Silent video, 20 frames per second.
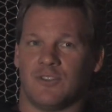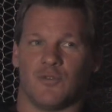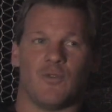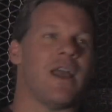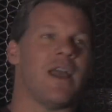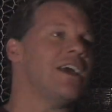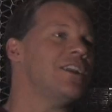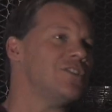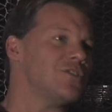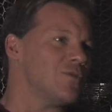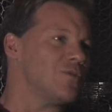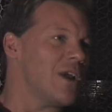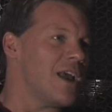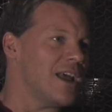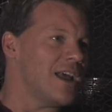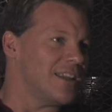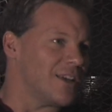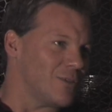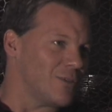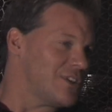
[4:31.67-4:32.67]
Duran
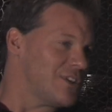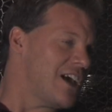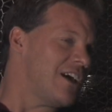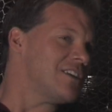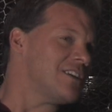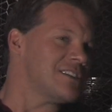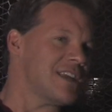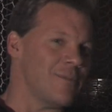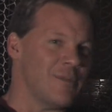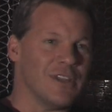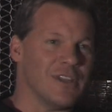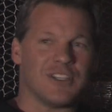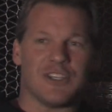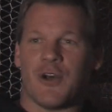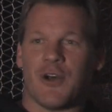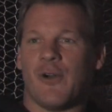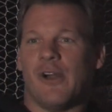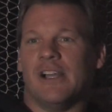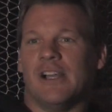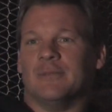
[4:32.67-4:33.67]
Duran. Like, what the hell does that mean?
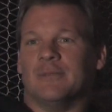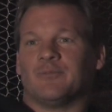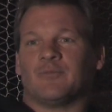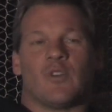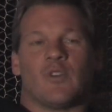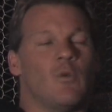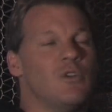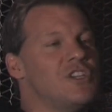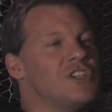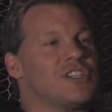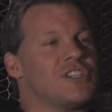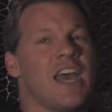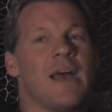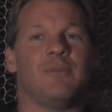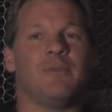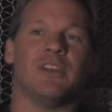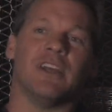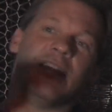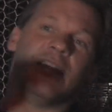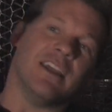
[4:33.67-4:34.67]
So we just
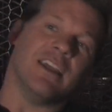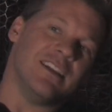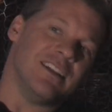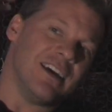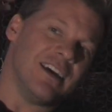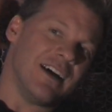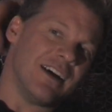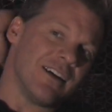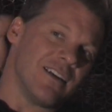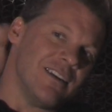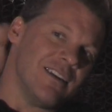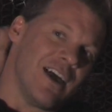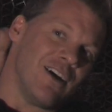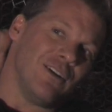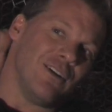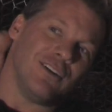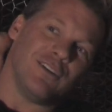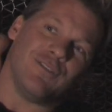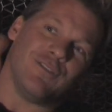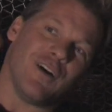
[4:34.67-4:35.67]
kept it. And uh,
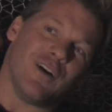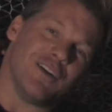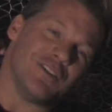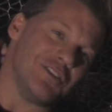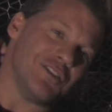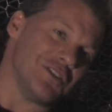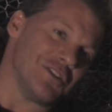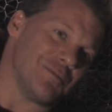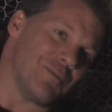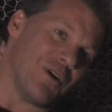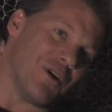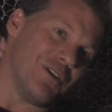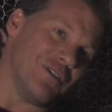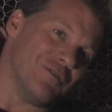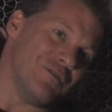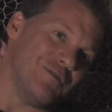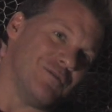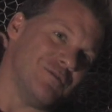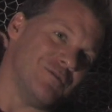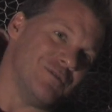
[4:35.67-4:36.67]
now Fozzy's just part
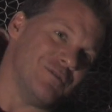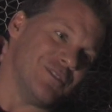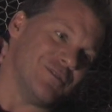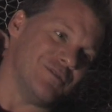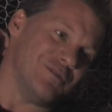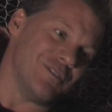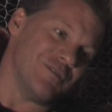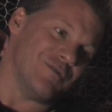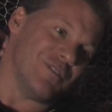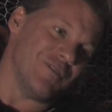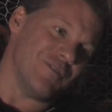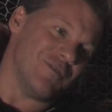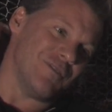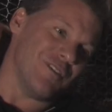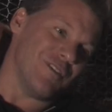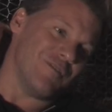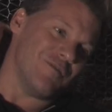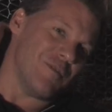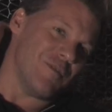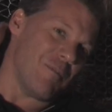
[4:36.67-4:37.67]
of, of, of, of,
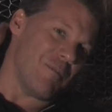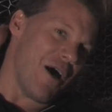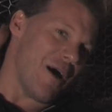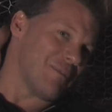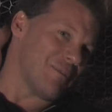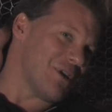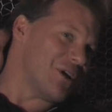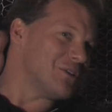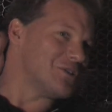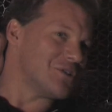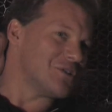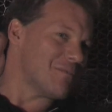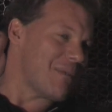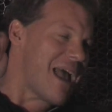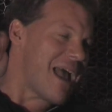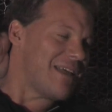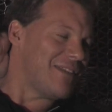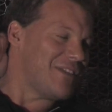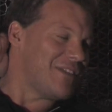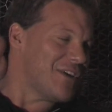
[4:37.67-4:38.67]
of the pop culture
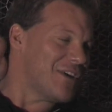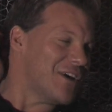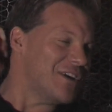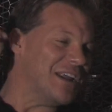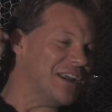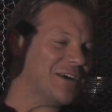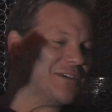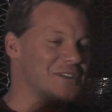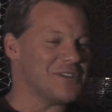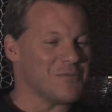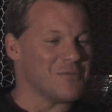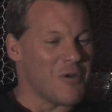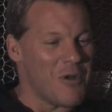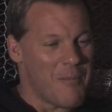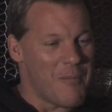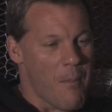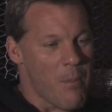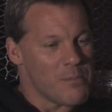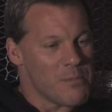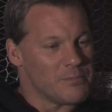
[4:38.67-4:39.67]
pantheon. Johnny
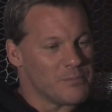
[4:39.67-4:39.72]
Zazula,